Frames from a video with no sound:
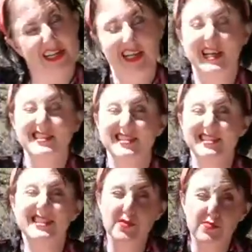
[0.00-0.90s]
And
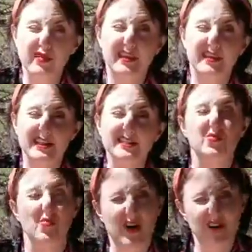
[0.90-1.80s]
deep breathing is
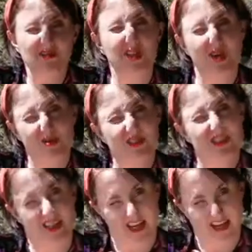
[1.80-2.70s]
one of those
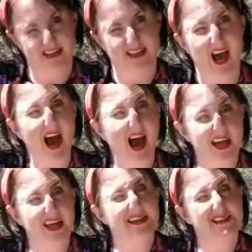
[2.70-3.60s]
things I
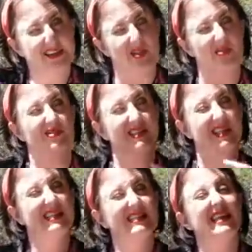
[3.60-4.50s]
can do
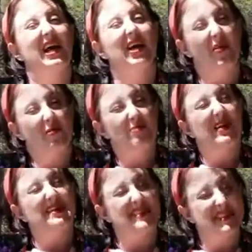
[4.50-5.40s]
to help
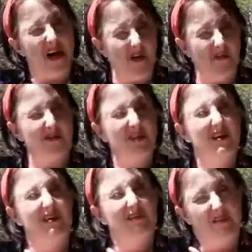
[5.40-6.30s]
myself
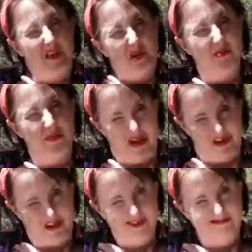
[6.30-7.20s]
feel
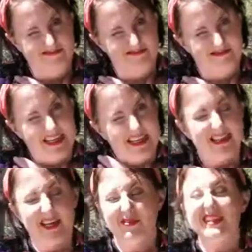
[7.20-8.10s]
better.
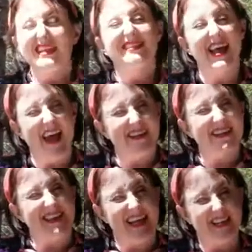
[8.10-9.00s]
There were things
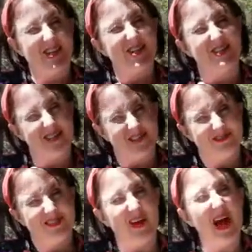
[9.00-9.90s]
Alexander could do
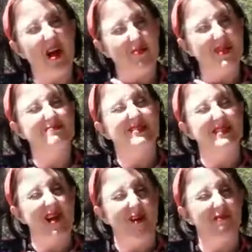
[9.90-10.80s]
to help
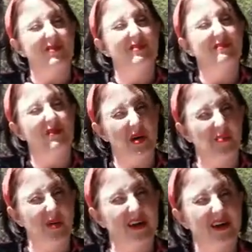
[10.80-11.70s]
himself feel
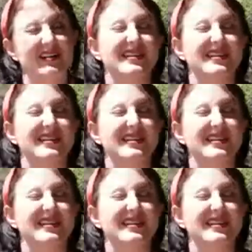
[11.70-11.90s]
better.